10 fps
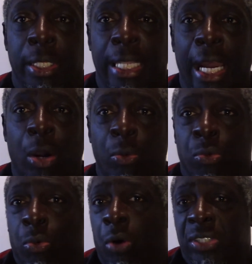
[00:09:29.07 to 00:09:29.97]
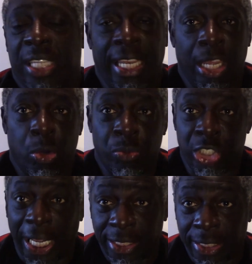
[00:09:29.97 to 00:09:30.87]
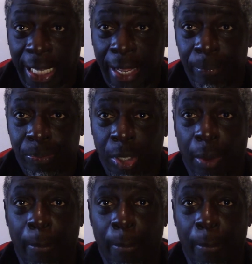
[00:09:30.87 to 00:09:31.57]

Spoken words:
Now, obviously, Lyon rejected that,